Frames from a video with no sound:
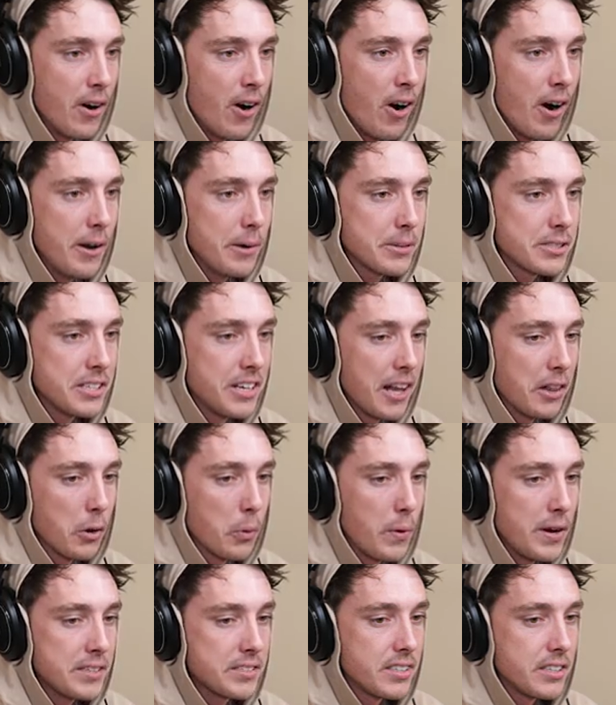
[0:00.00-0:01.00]
Oh, he was another
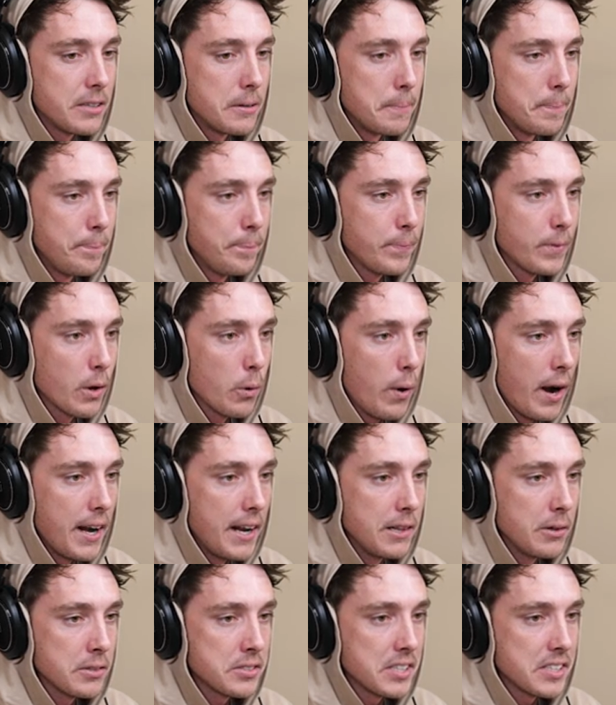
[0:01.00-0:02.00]
wizard. Wait,
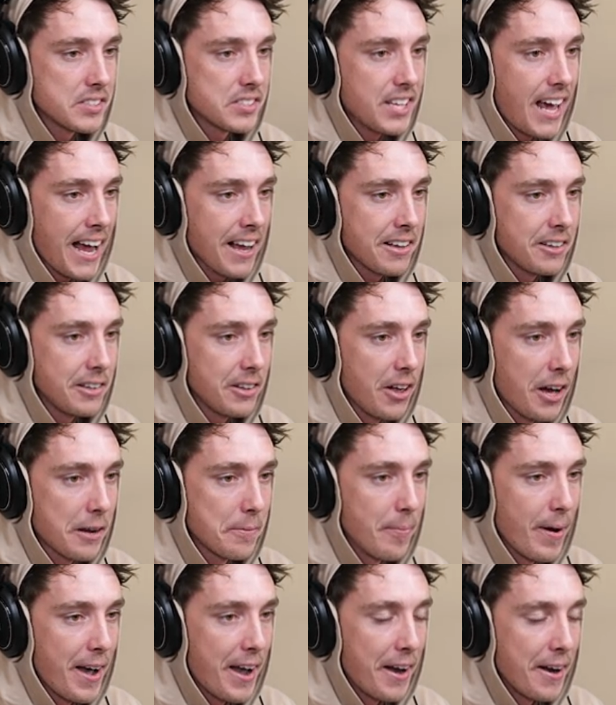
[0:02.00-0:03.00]
he looks exactly like
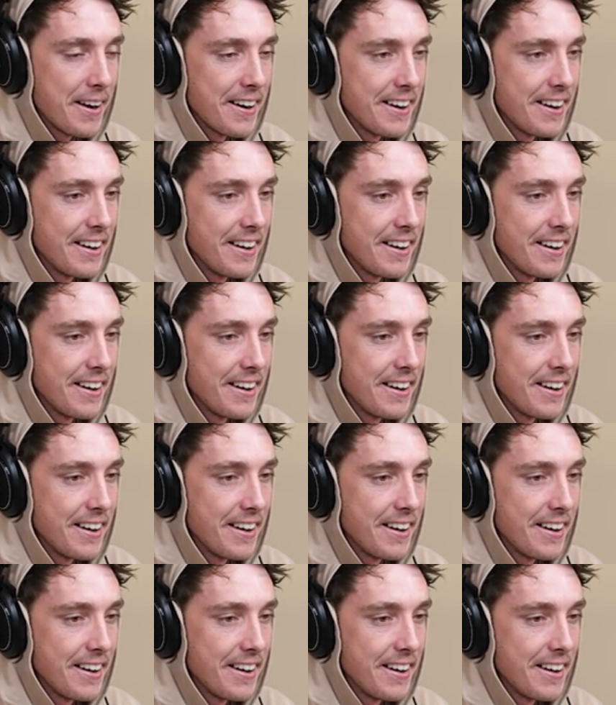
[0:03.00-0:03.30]
me.